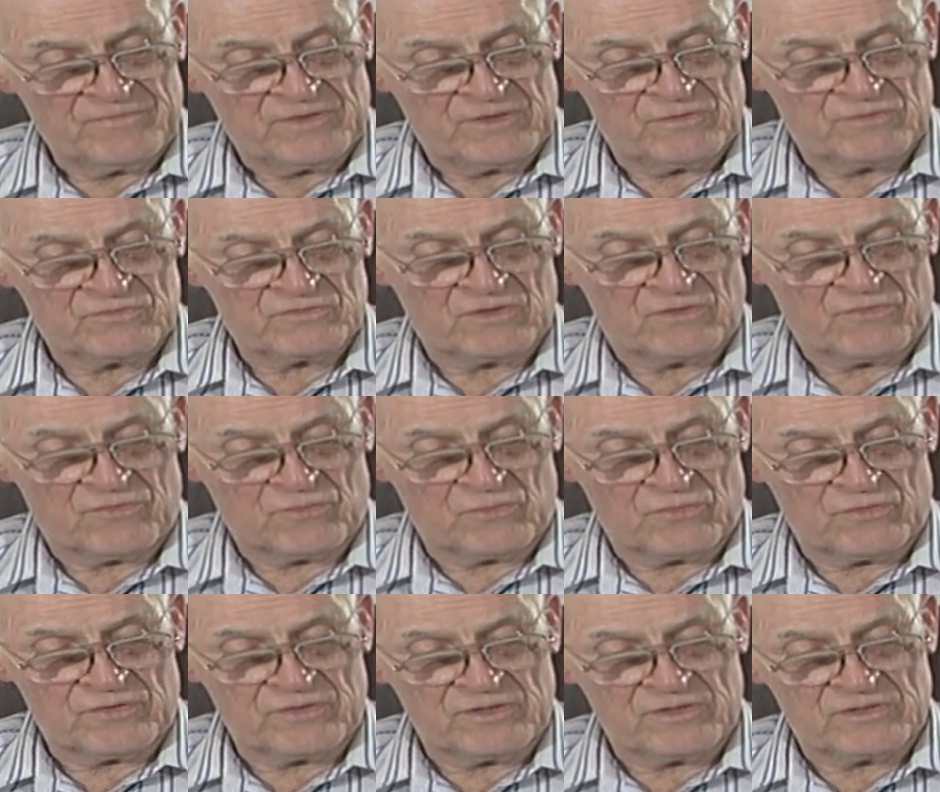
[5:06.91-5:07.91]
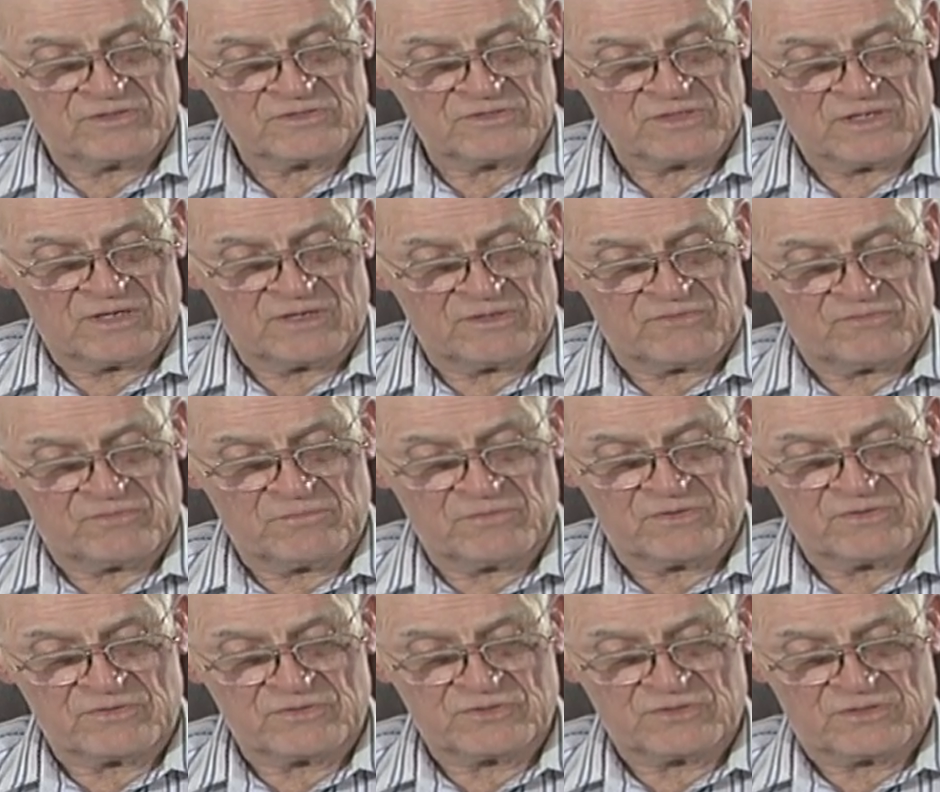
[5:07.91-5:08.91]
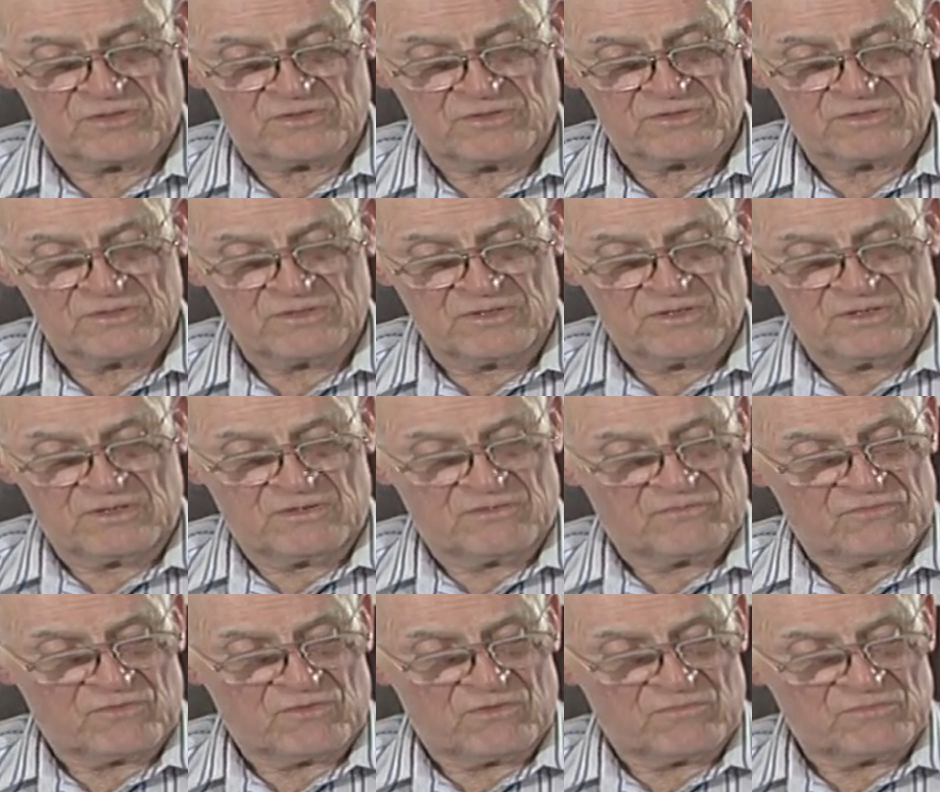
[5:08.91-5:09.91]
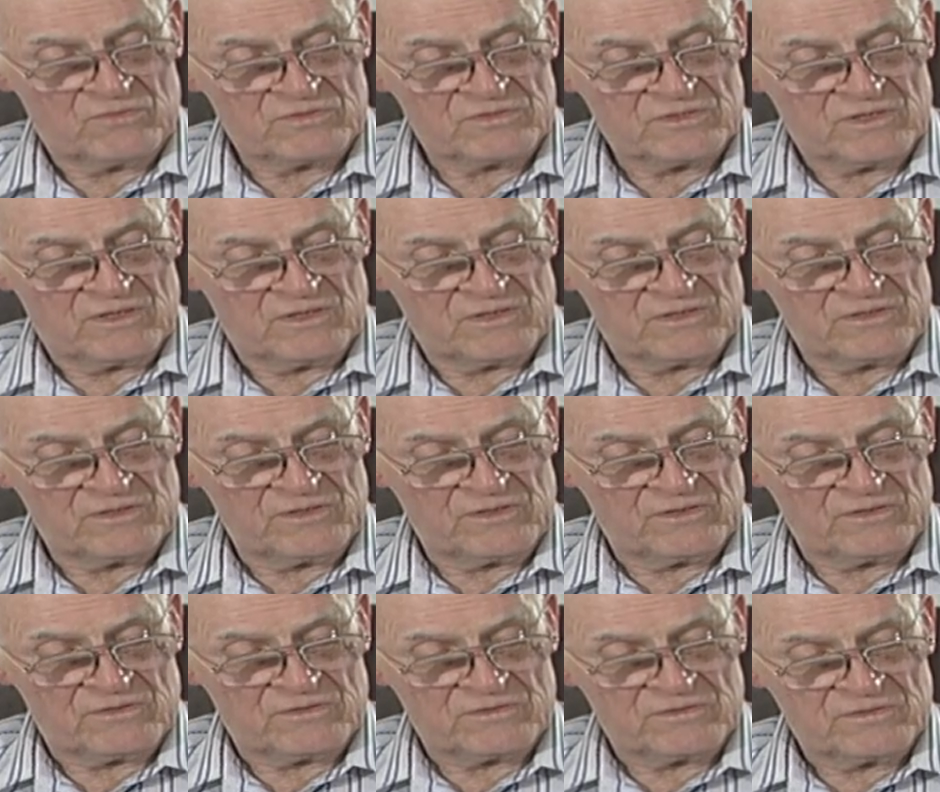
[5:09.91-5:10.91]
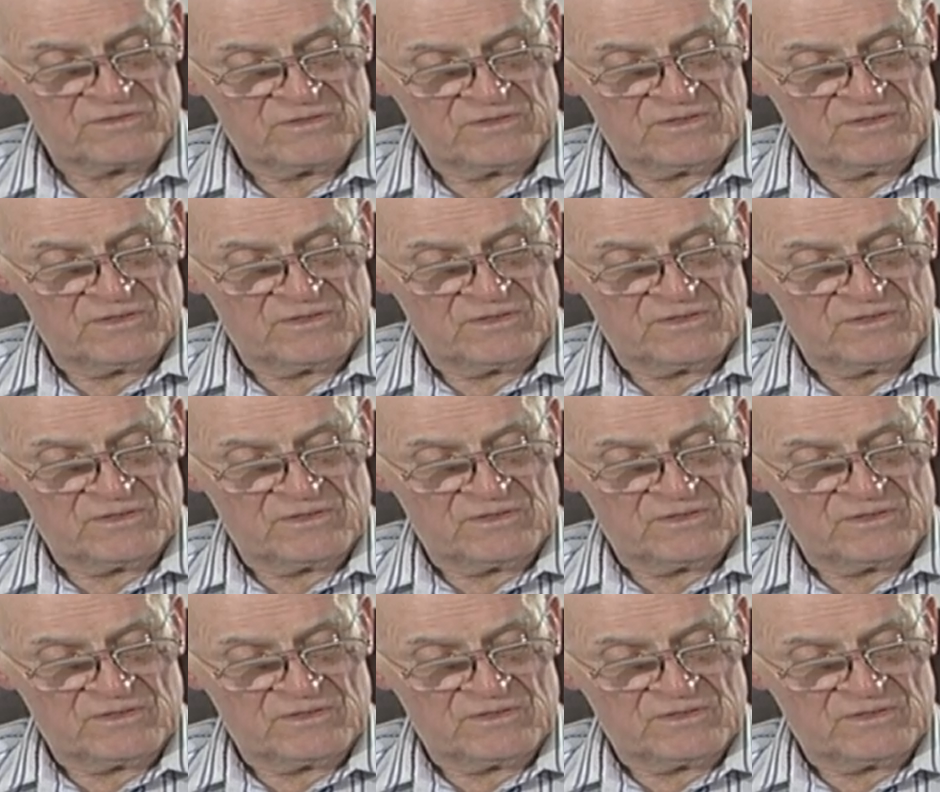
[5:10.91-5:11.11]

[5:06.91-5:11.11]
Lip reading: It was a thorn in the side of the mother church for almost 100 years.